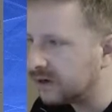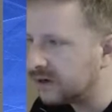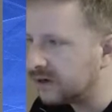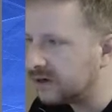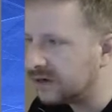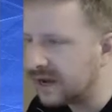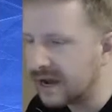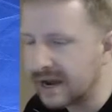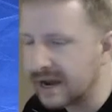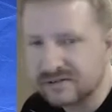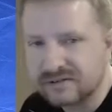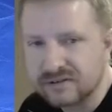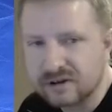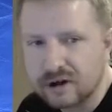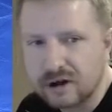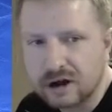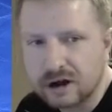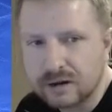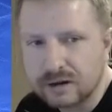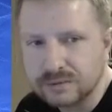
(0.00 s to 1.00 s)
text
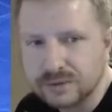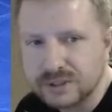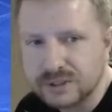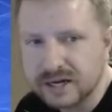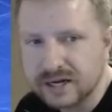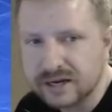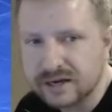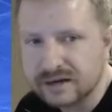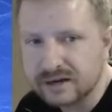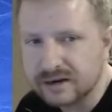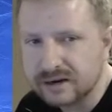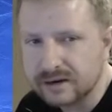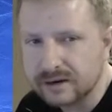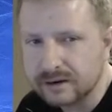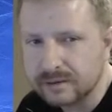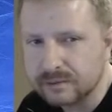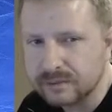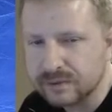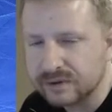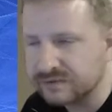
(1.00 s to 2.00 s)
object,
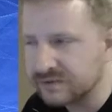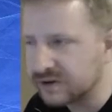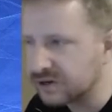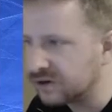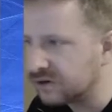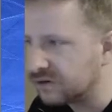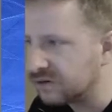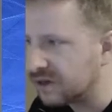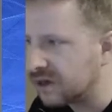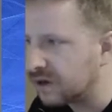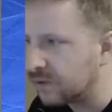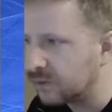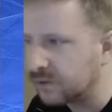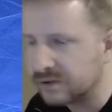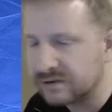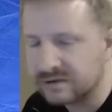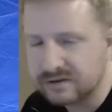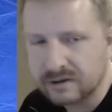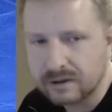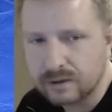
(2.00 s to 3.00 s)
and I believe you can do that
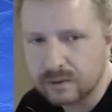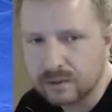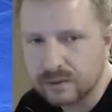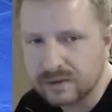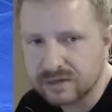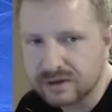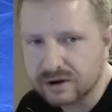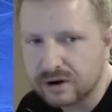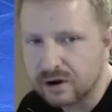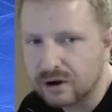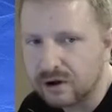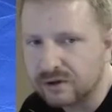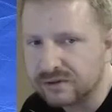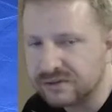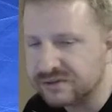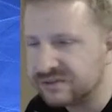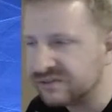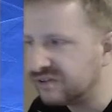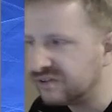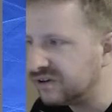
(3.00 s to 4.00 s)
with an
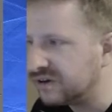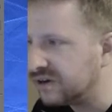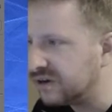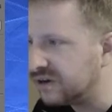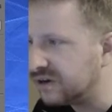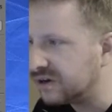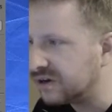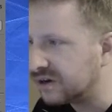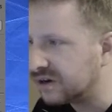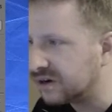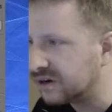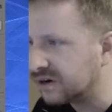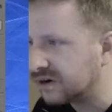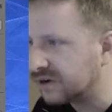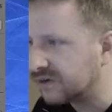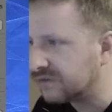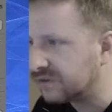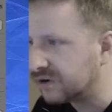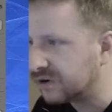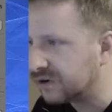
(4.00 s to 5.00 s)
Alt-C. You can
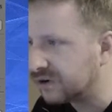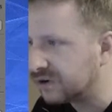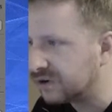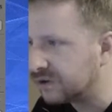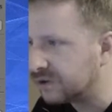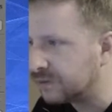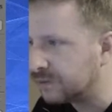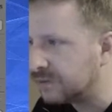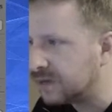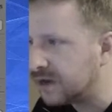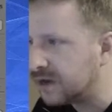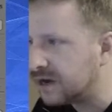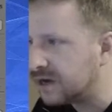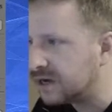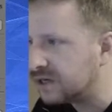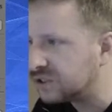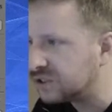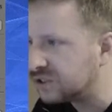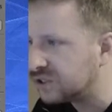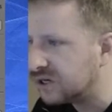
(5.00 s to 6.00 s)
convert it to a
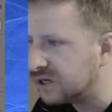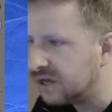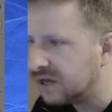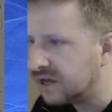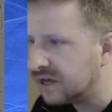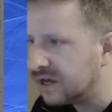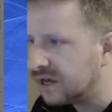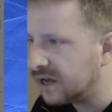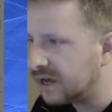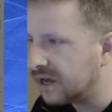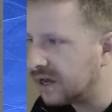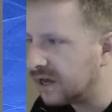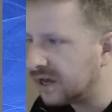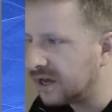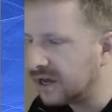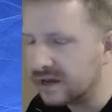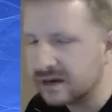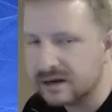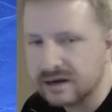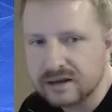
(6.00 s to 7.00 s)
mesh,
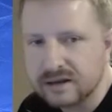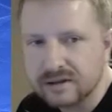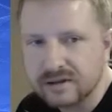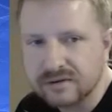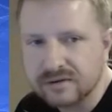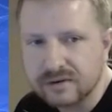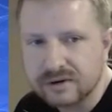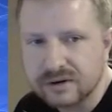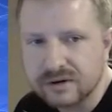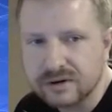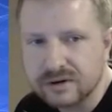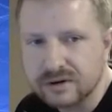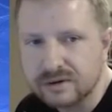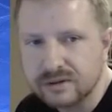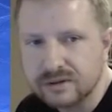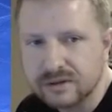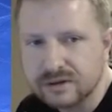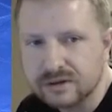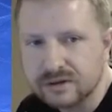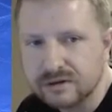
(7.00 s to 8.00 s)
and yeah, that's all you do,
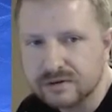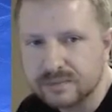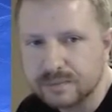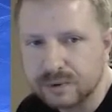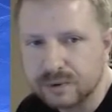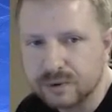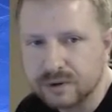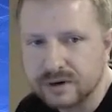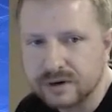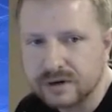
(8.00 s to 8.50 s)
and then you just pull it